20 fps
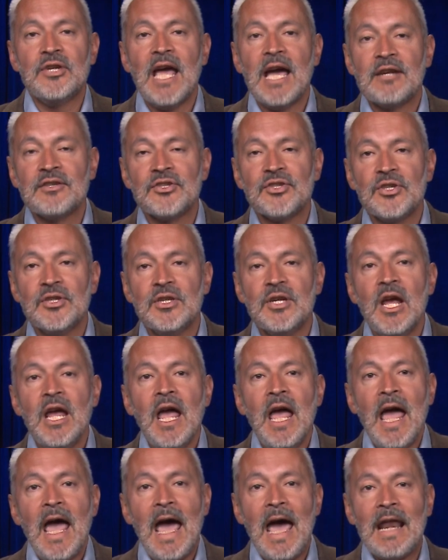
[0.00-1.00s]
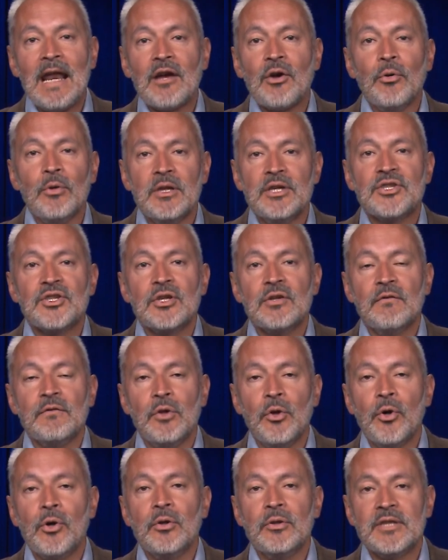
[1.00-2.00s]
Action and a coalition of
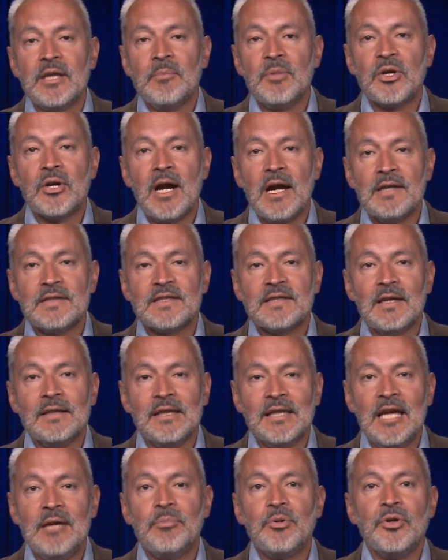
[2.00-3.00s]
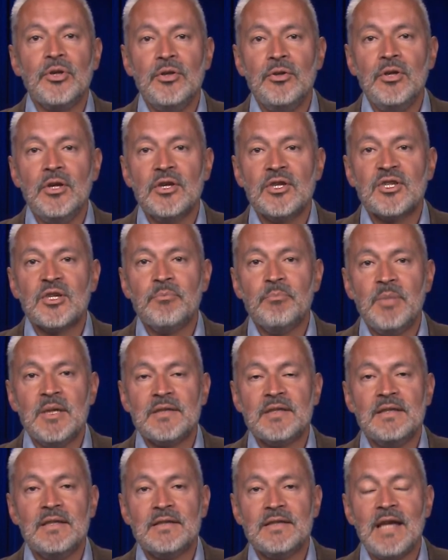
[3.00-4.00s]
local Democrats, labor unions,
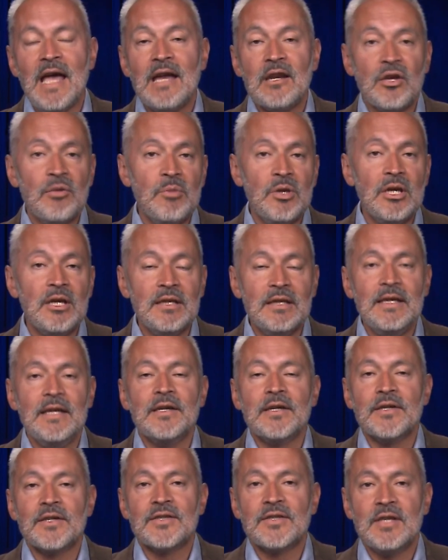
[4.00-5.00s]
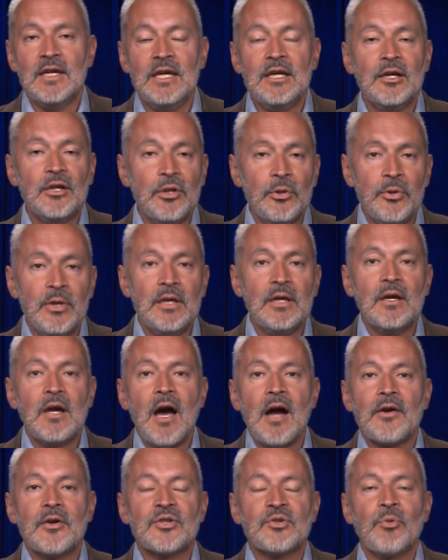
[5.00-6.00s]
business, and community leaders, including
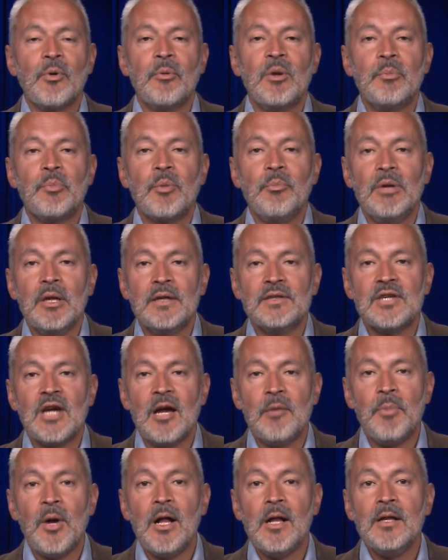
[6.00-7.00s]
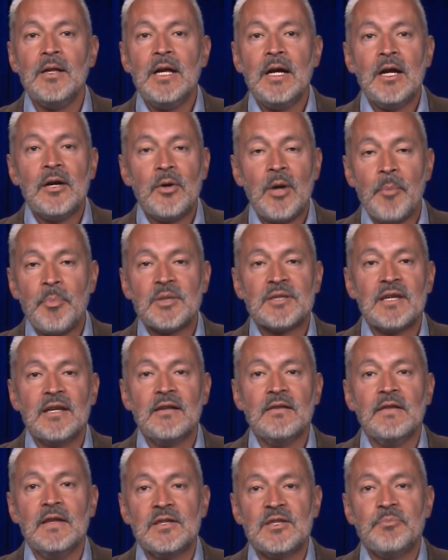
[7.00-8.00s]
Congresswoman Pramila Jayapal,
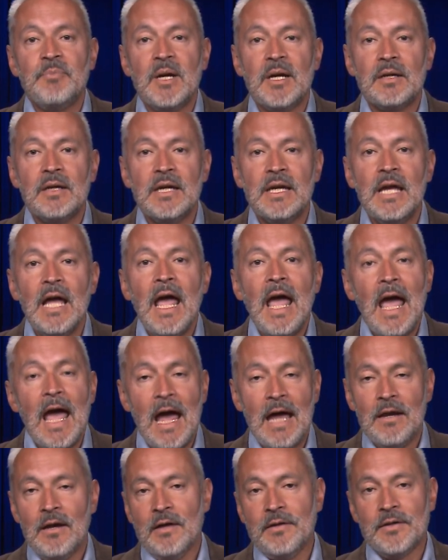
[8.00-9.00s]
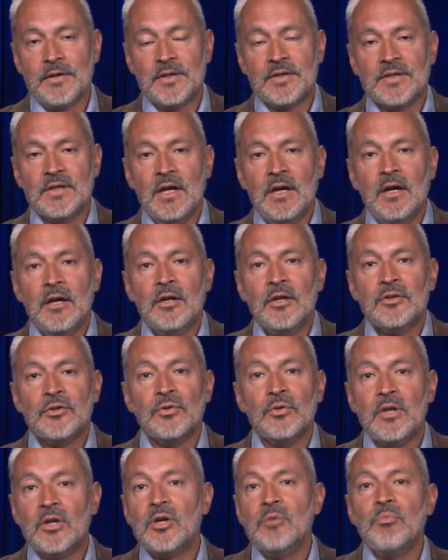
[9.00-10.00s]
Representative Liz Berry, and others.
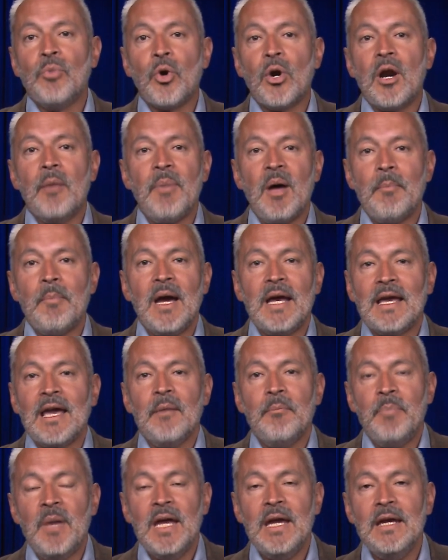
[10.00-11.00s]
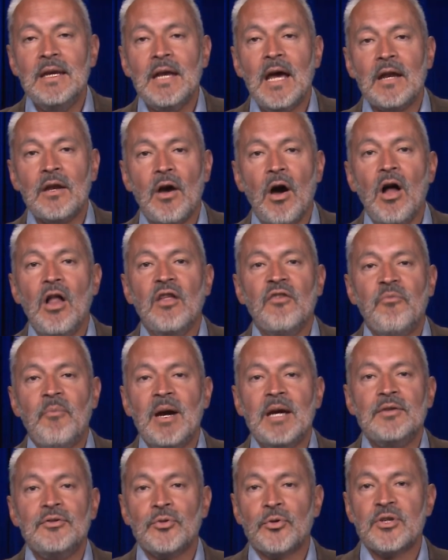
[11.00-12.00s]
To learn more about my campaign and all of
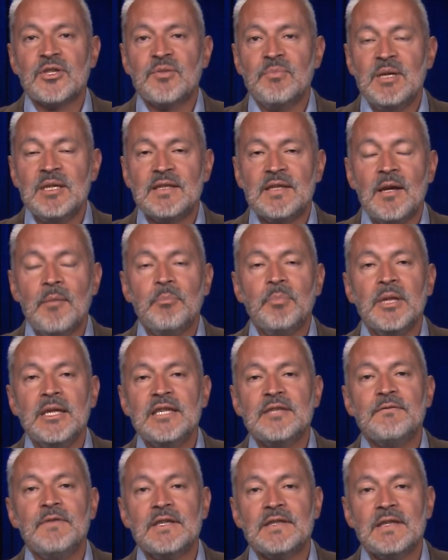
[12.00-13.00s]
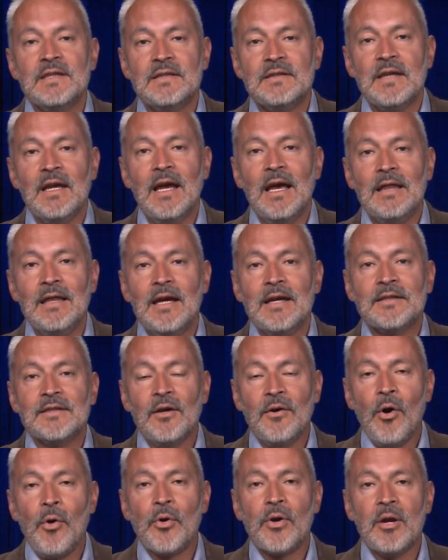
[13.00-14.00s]
my endorsements, please visit
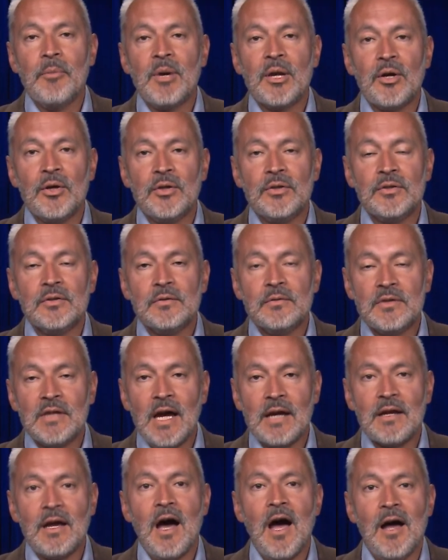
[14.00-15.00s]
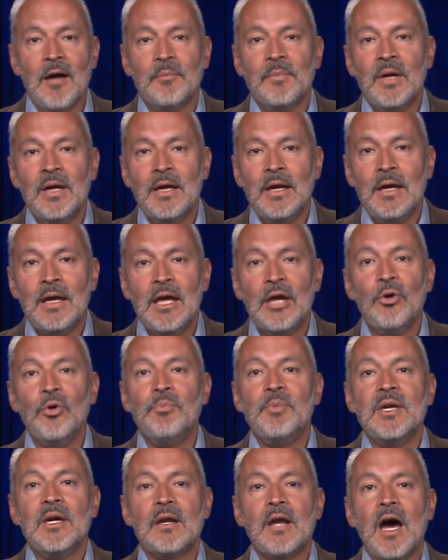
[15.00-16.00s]
electjorgebaron.com. It would
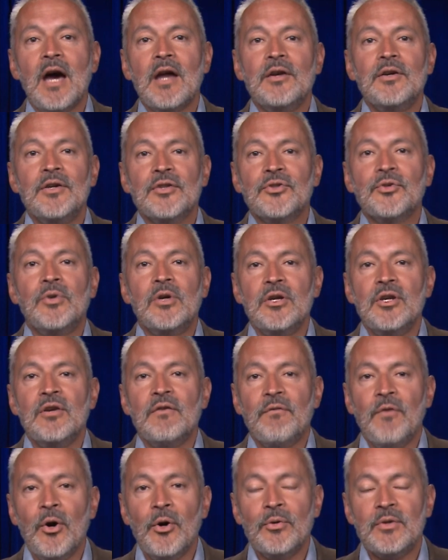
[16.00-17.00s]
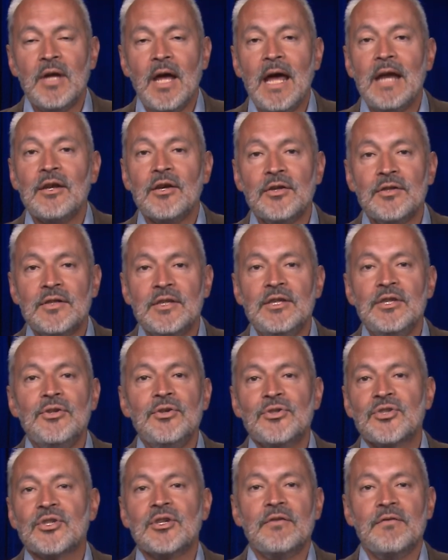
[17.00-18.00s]
be an honor to earn your vote and continue
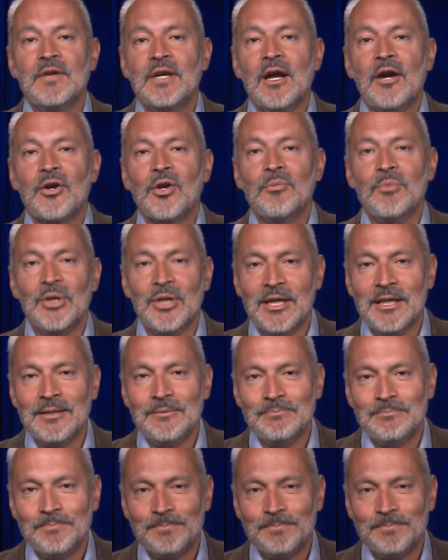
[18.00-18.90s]
serving our community.